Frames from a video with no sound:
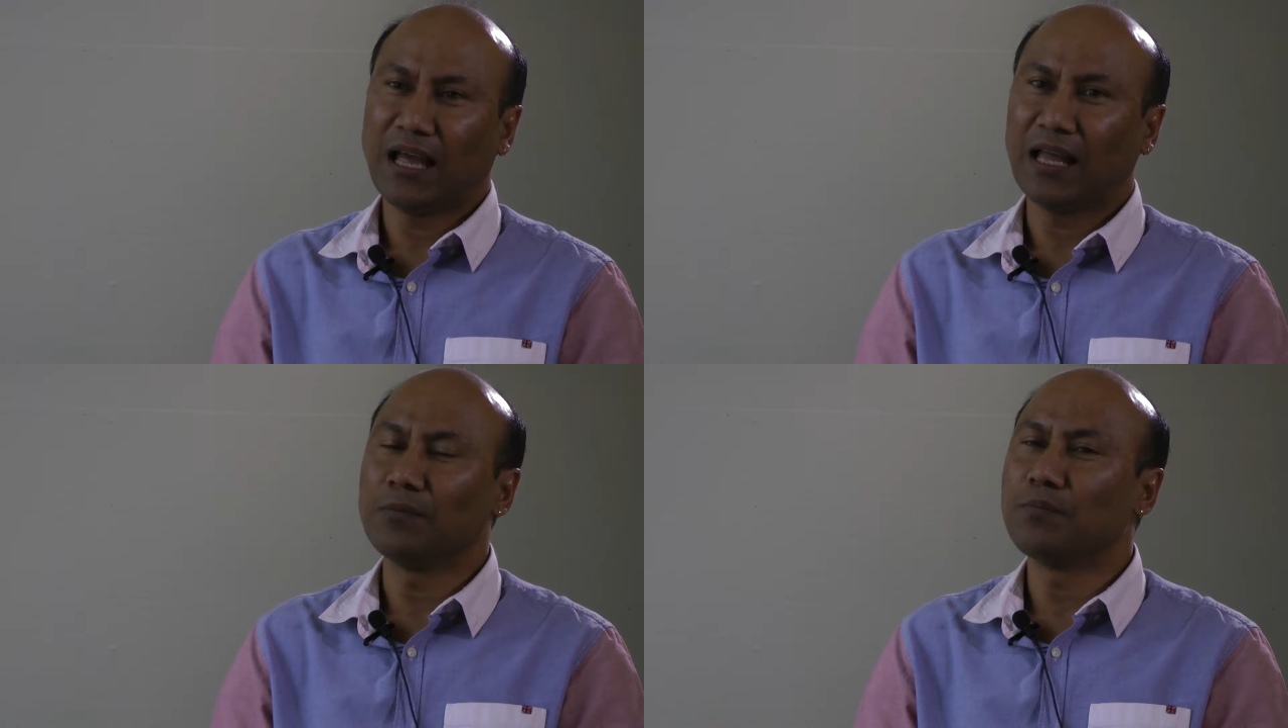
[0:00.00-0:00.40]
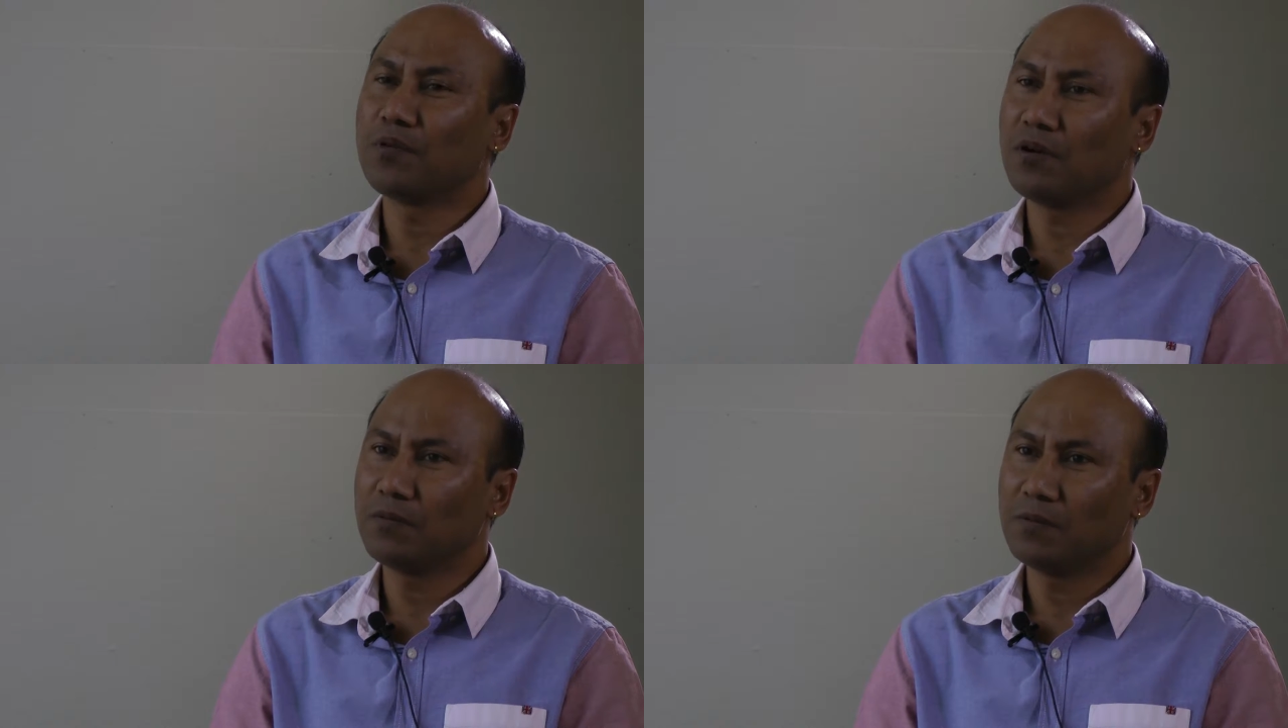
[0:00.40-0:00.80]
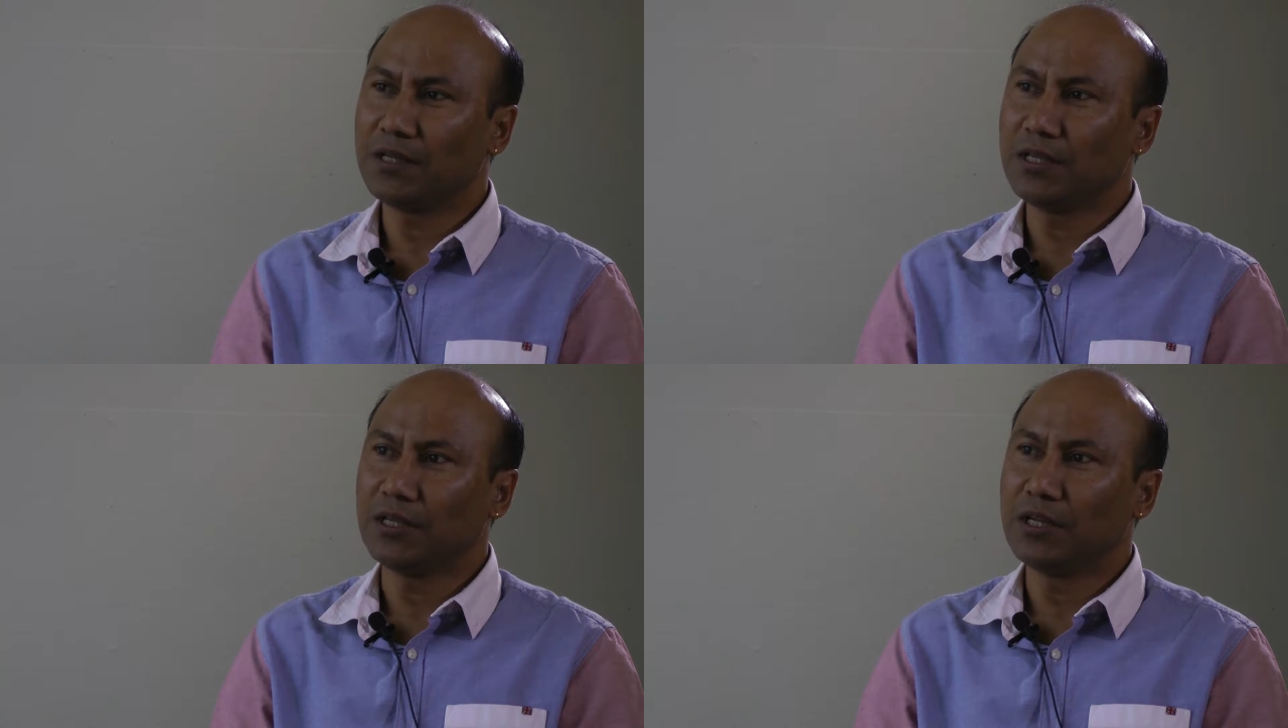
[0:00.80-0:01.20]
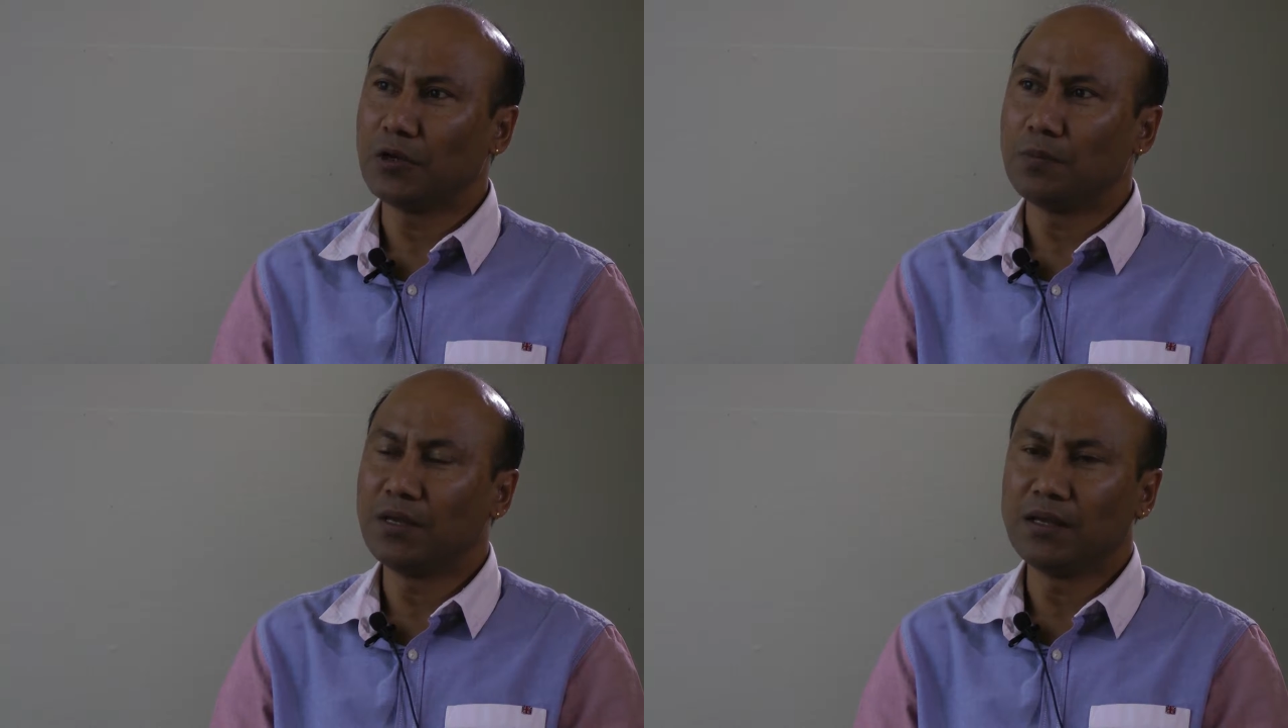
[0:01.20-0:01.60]
and probably, you
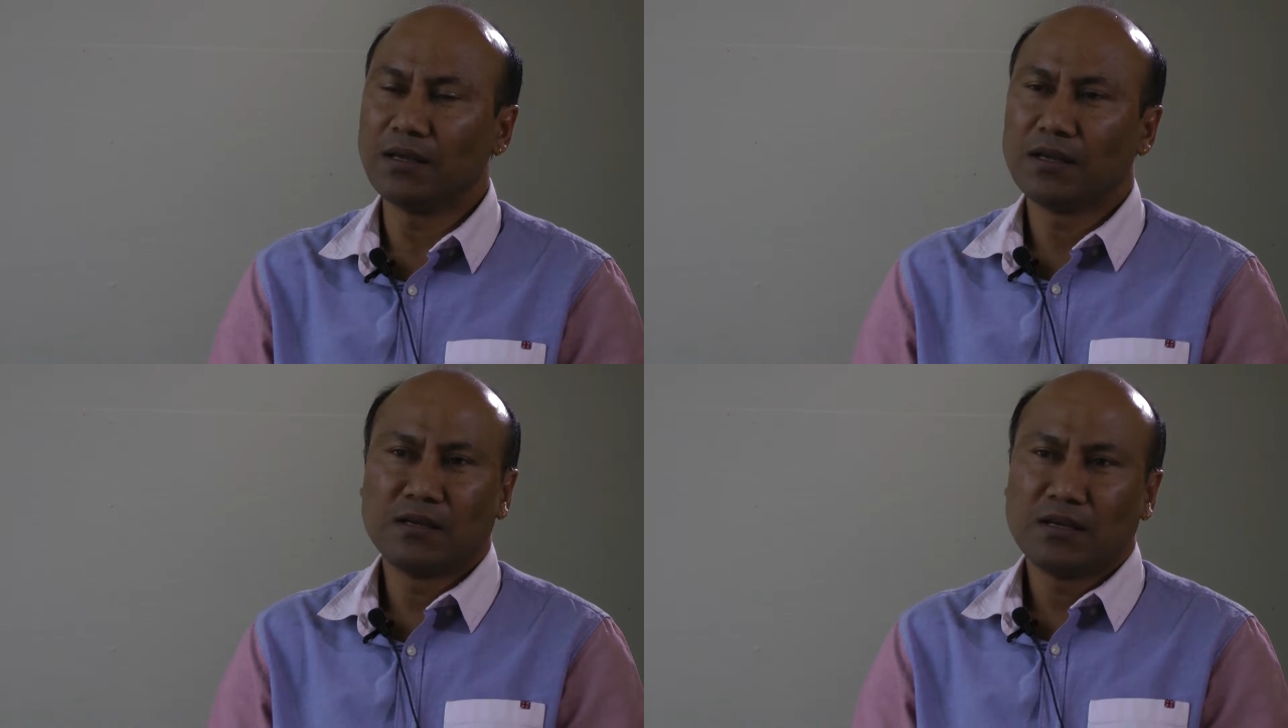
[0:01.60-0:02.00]
know, be